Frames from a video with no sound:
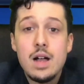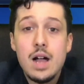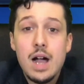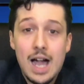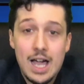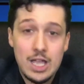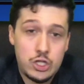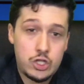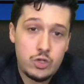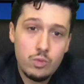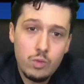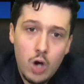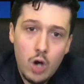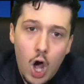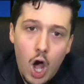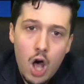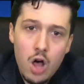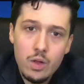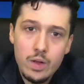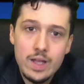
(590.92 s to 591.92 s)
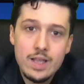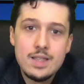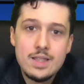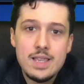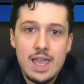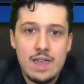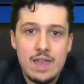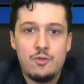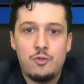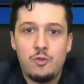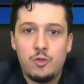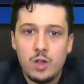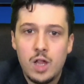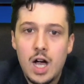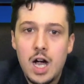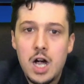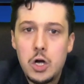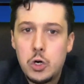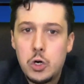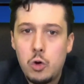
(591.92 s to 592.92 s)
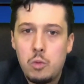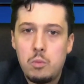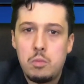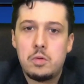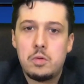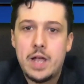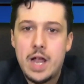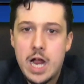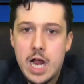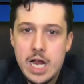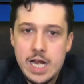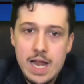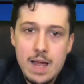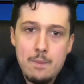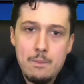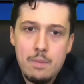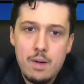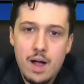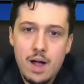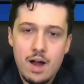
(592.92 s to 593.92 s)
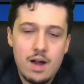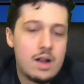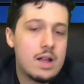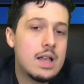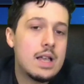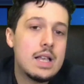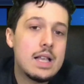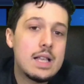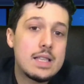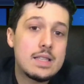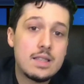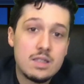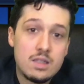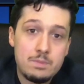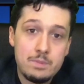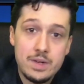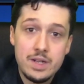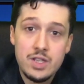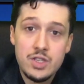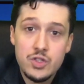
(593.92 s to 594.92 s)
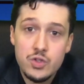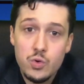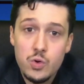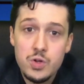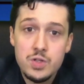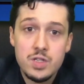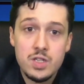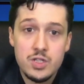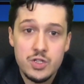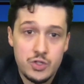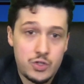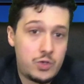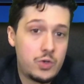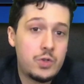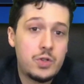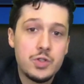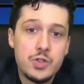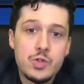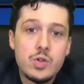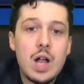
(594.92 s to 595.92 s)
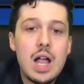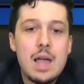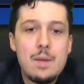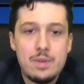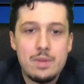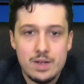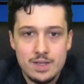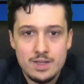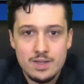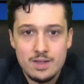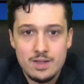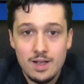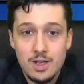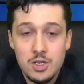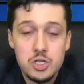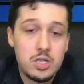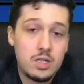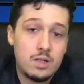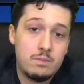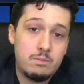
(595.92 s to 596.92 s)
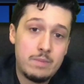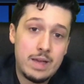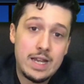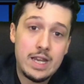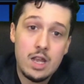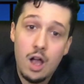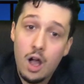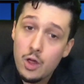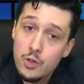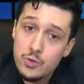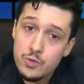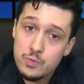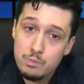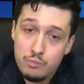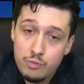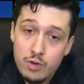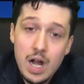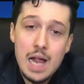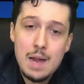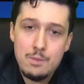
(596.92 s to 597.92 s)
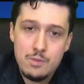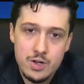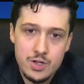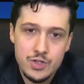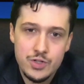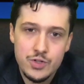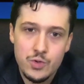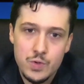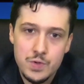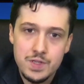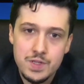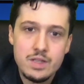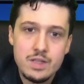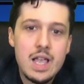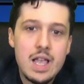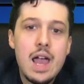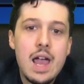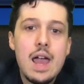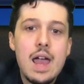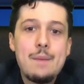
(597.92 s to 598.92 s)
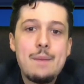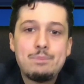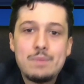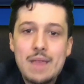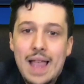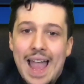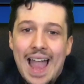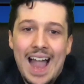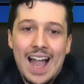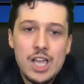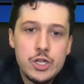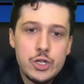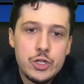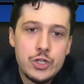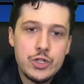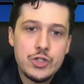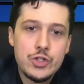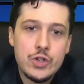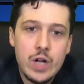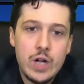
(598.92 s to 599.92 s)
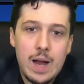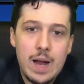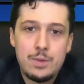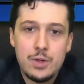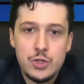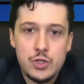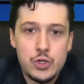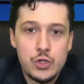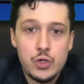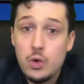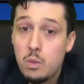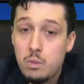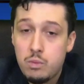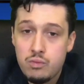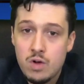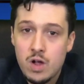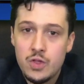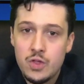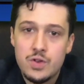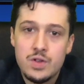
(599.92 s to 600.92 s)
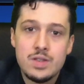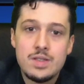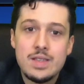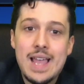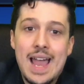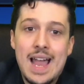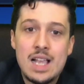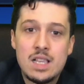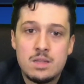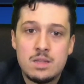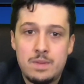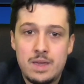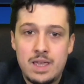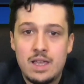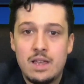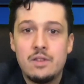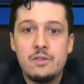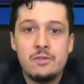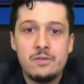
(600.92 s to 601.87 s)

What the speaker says: I do call it a Vlacho-Bulgarian Empire since many sources do describe it as such, and many other primary sources actually describe the two brothers as being